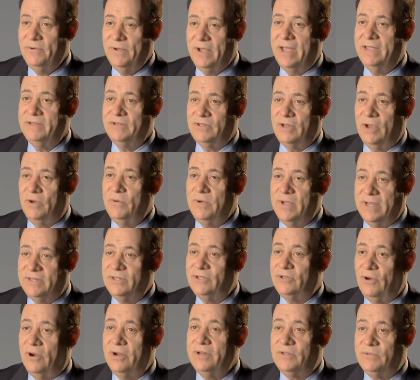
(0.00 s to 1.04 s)
So it
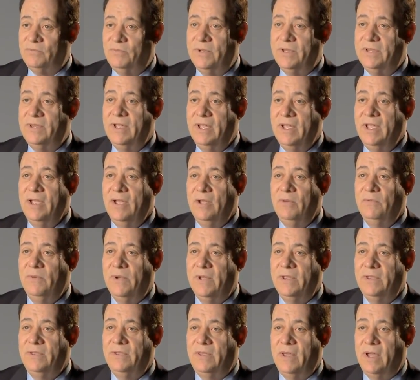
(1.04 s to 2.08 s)
starts with
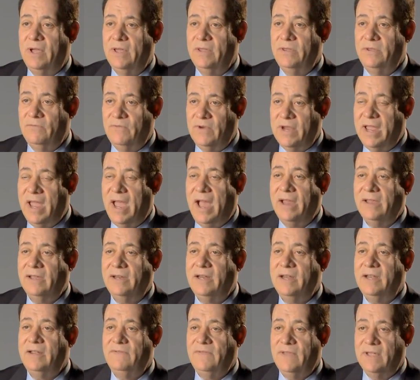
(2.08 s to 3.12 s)
the
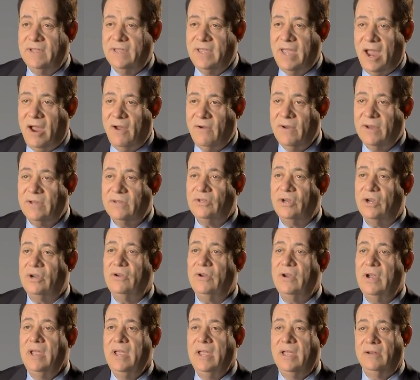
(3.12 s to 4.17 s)
reality of the
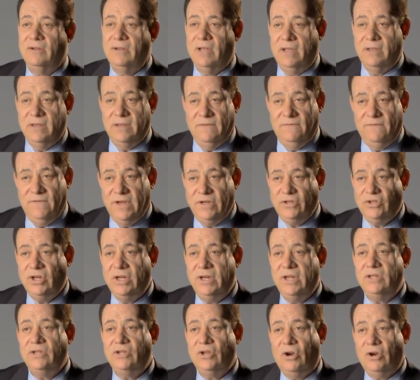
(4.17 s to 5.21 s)
character and the
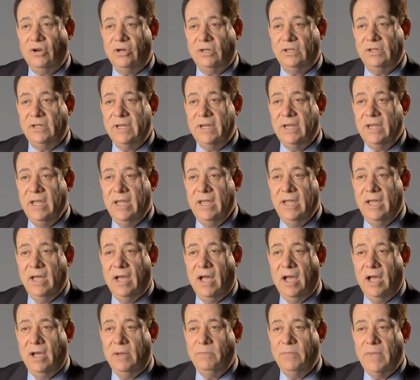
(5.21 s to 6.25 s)
vision internally,
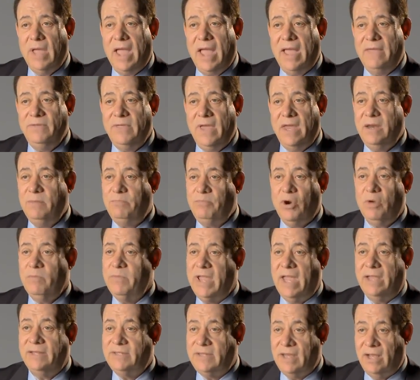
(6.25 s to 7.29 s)
and then it
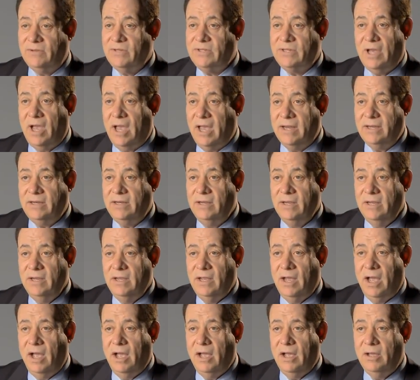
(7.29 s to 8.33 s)
permeates outside.
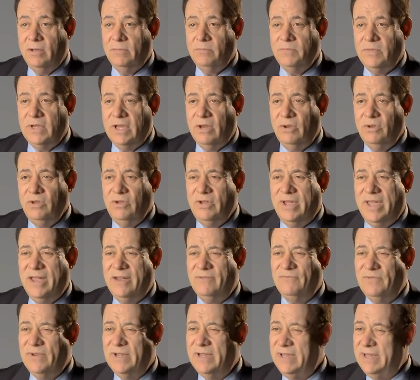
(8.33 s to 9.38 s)
You
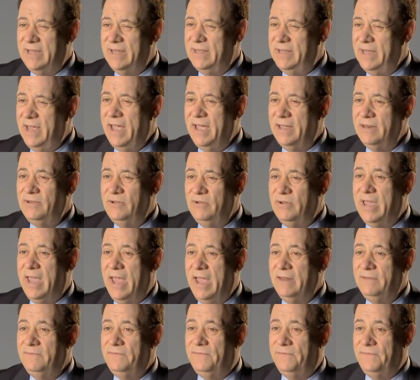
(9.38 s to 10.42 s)
can't really, in the end, you
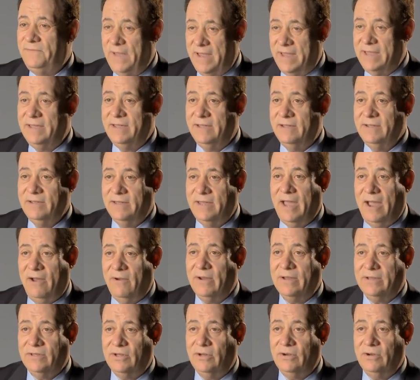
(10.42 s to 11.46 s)
can't fake
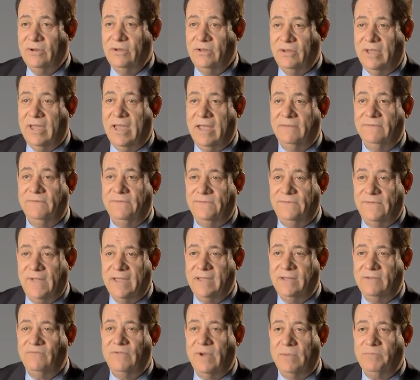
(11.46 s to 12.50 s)
character. You can't
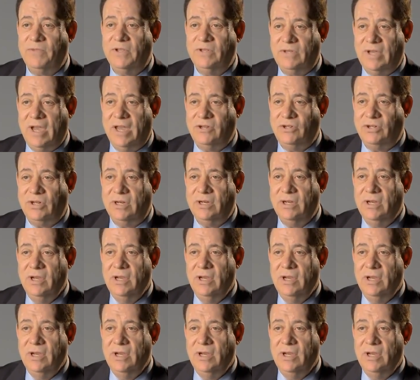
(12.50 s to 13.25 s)
fake reputation.